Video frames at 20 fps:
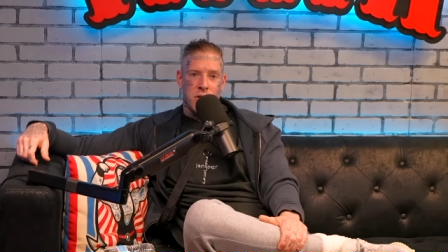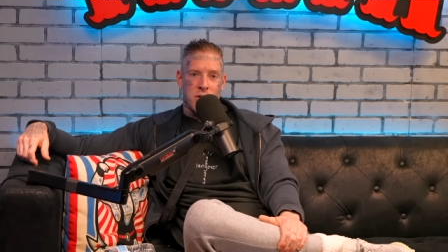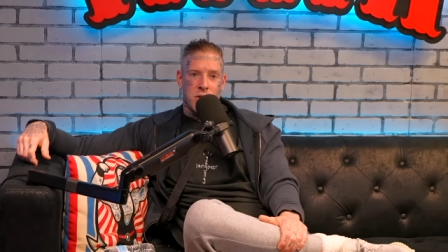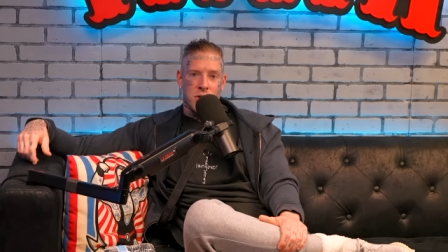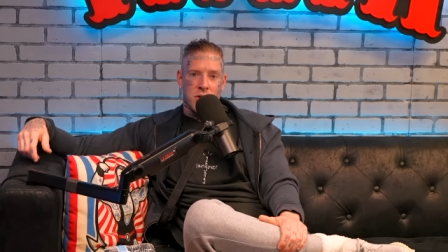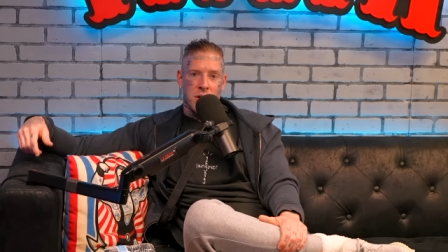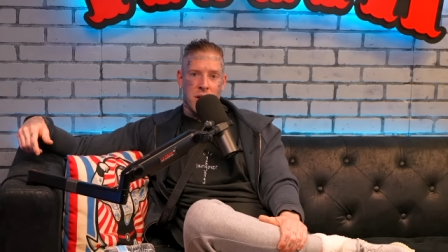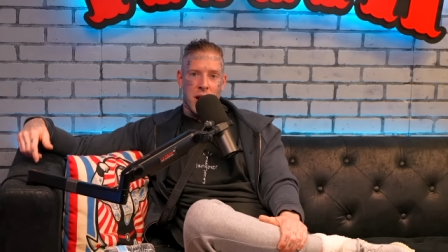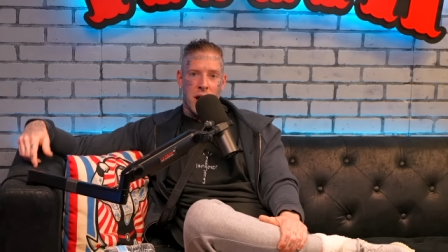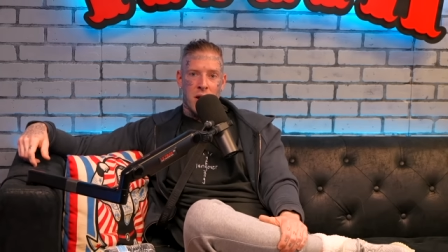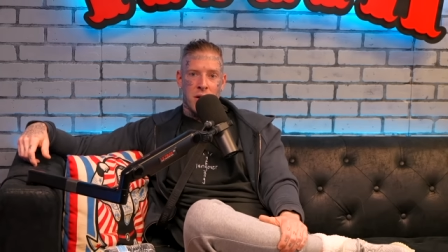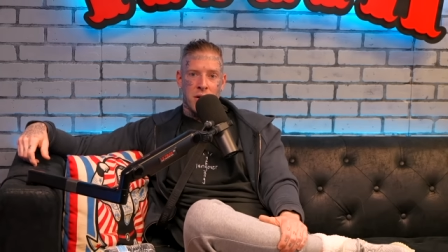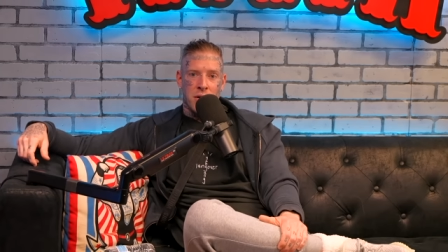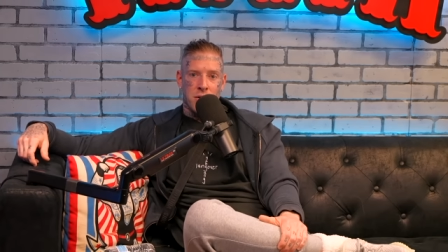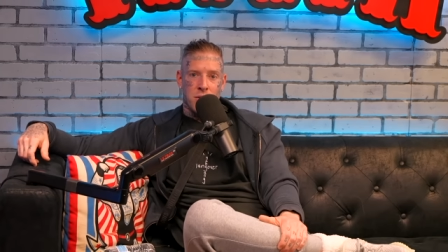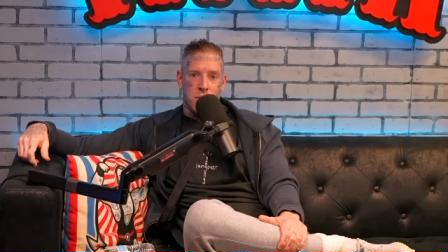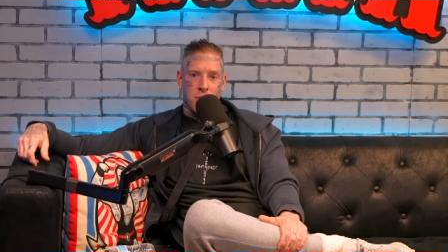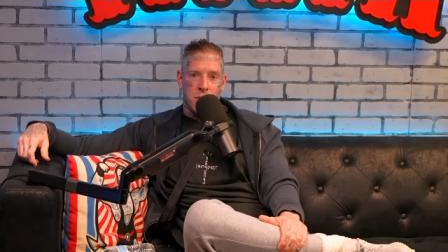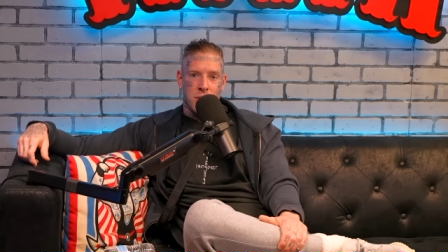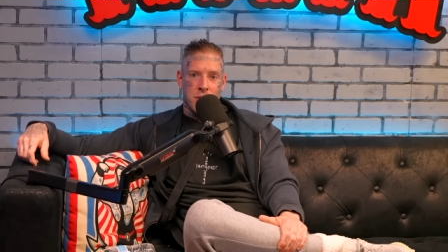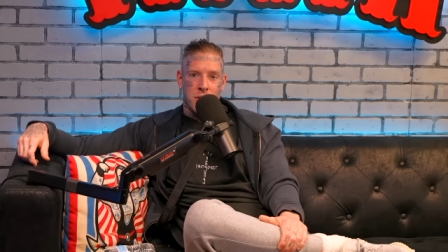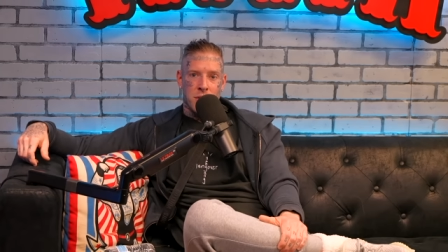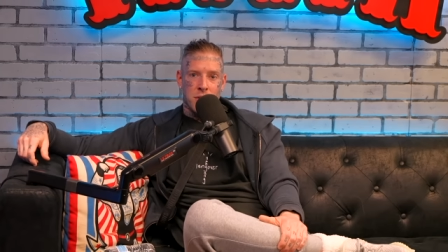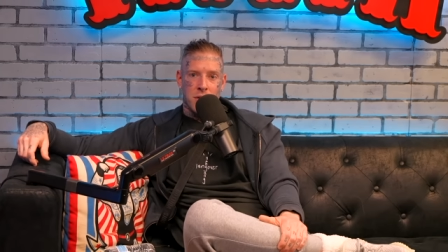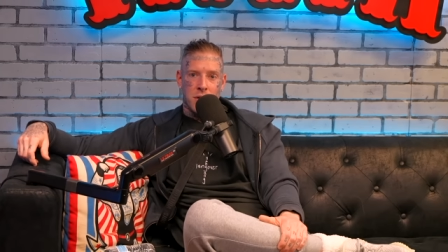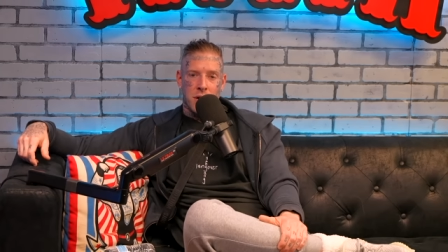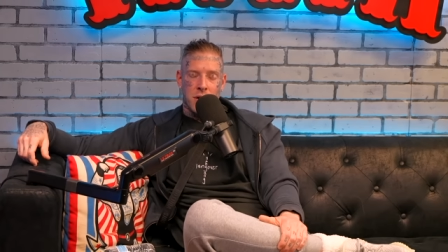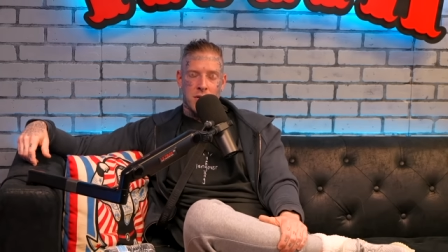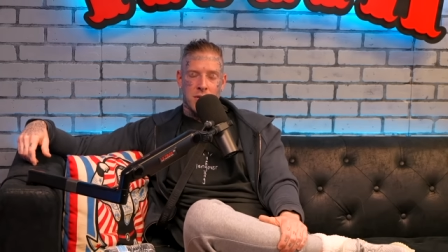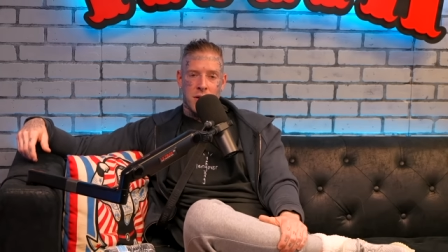She'd say, "How you doing?"
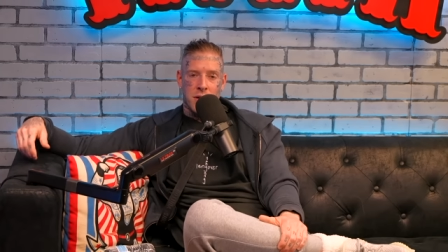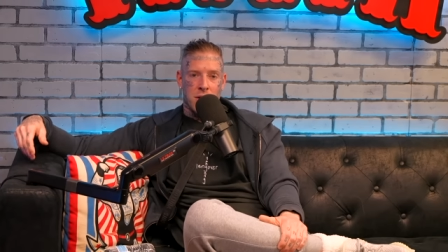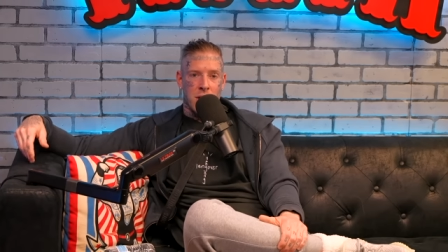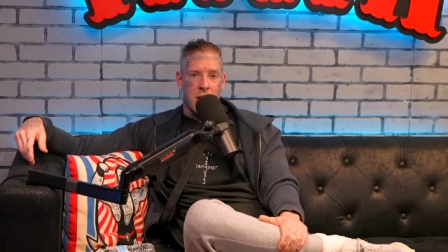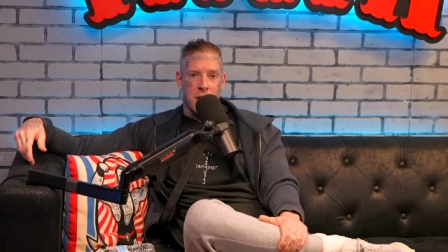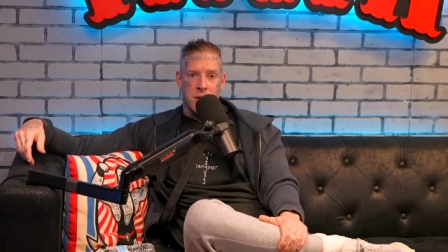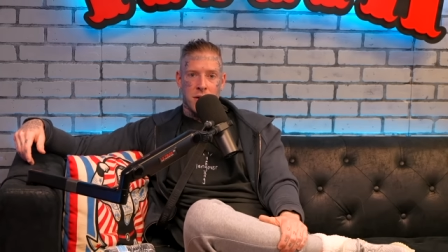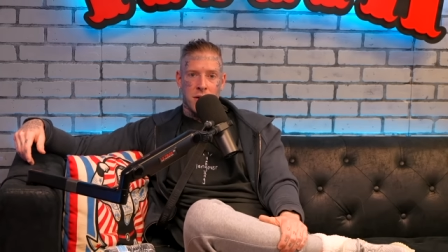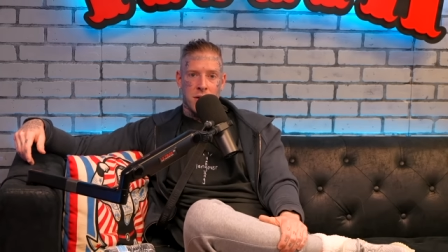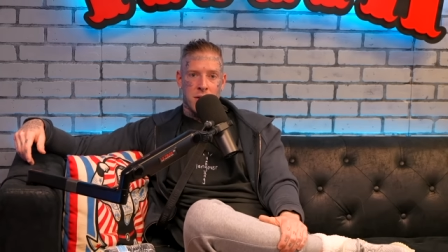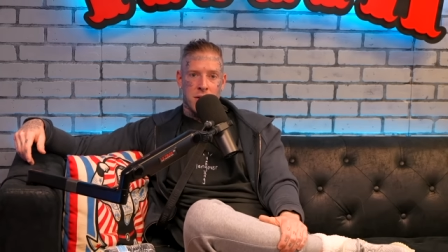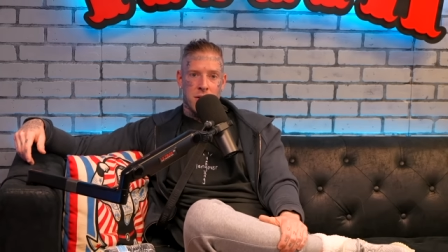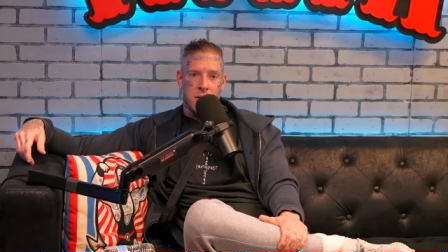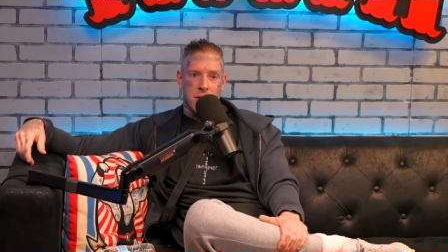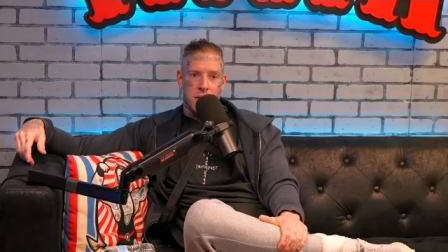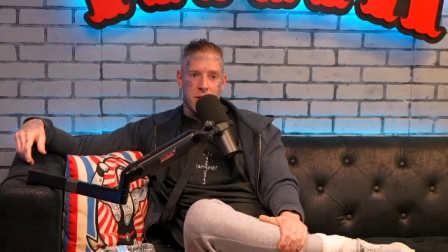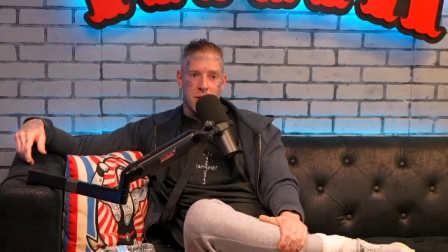I'd say, "Not good."